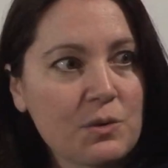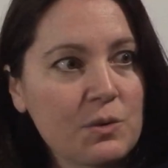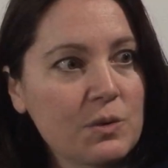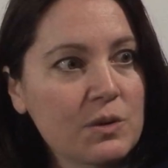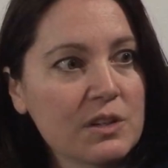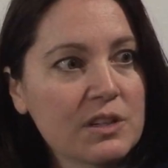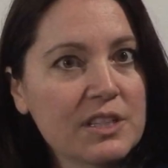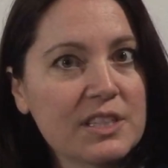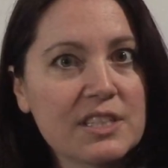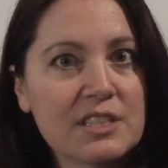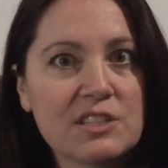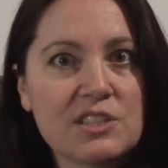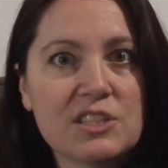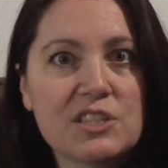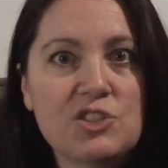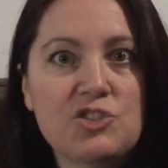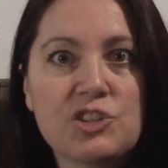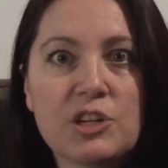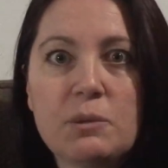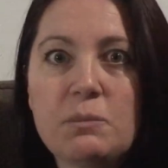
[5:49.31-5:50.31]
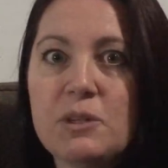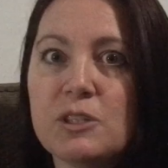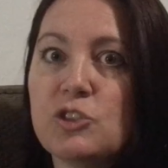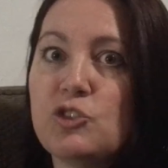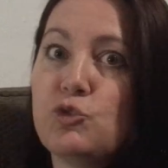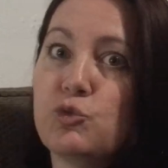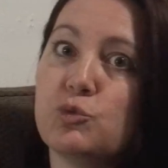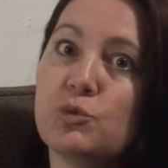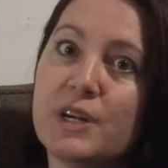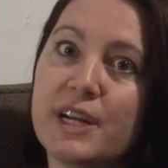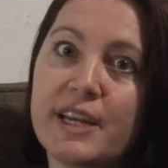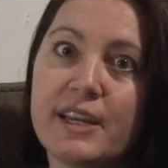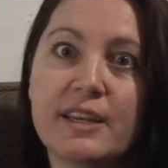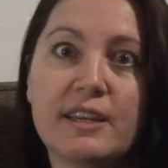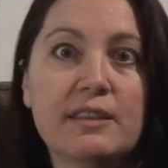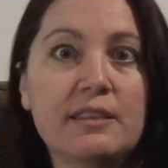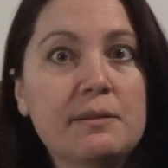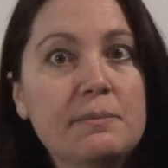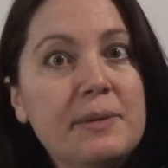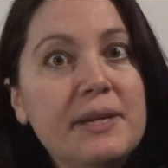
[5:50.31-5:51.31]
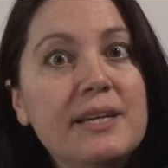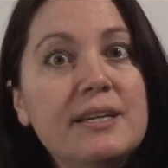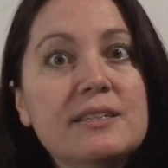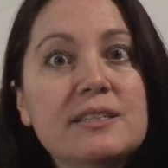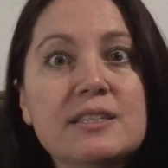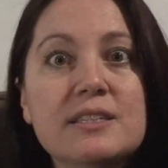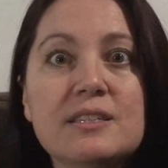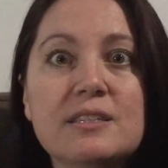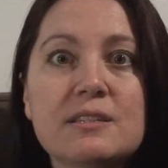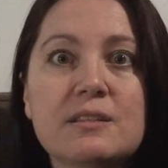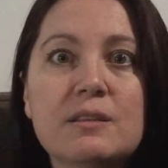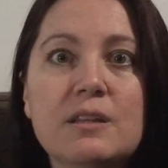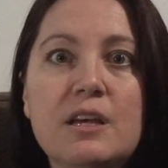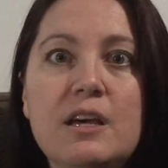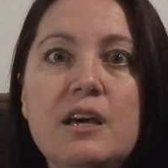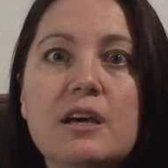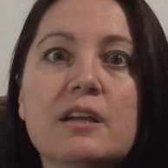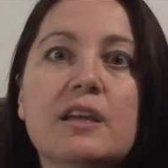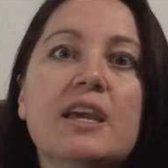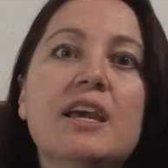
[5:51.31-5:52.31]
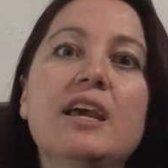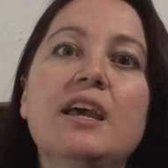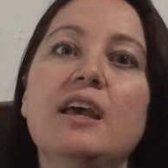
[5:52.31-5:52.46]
or is the drummer dragging the bassist along?